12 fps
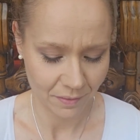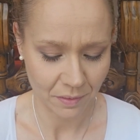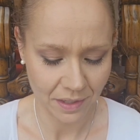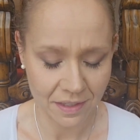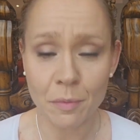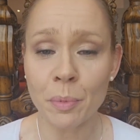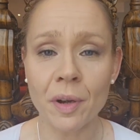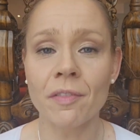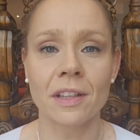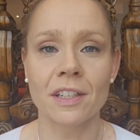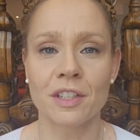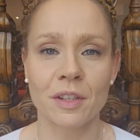It's a
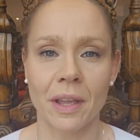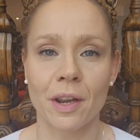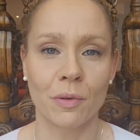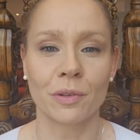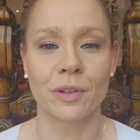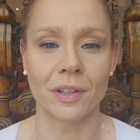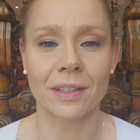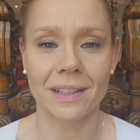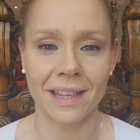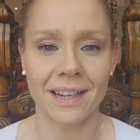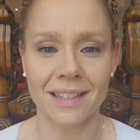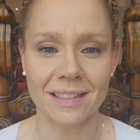privilege to get older,
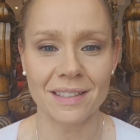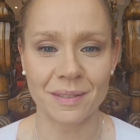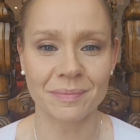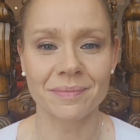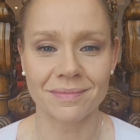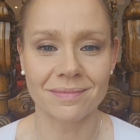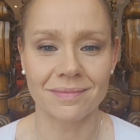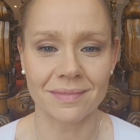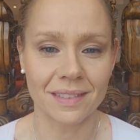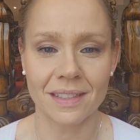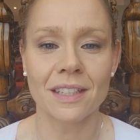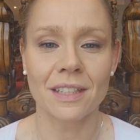ladies.
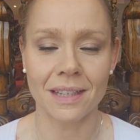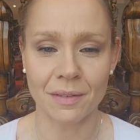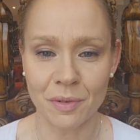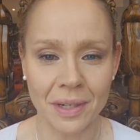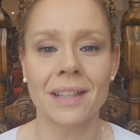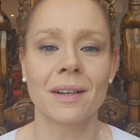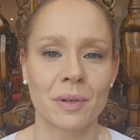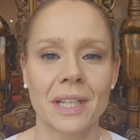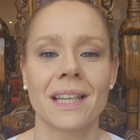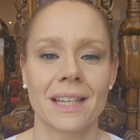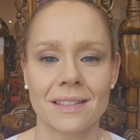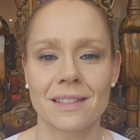It really, really
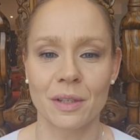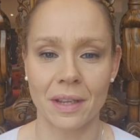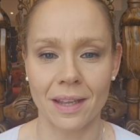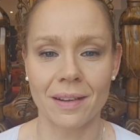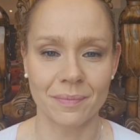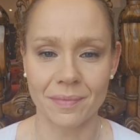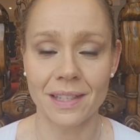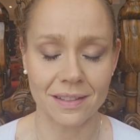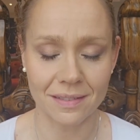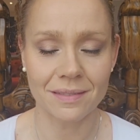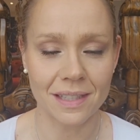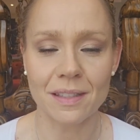is to get.
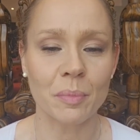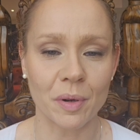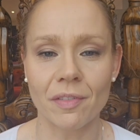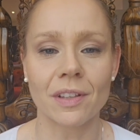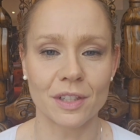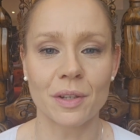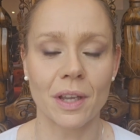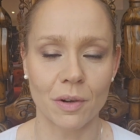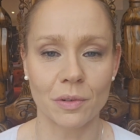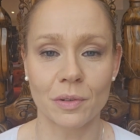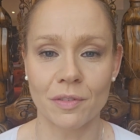It's a privilege to get older.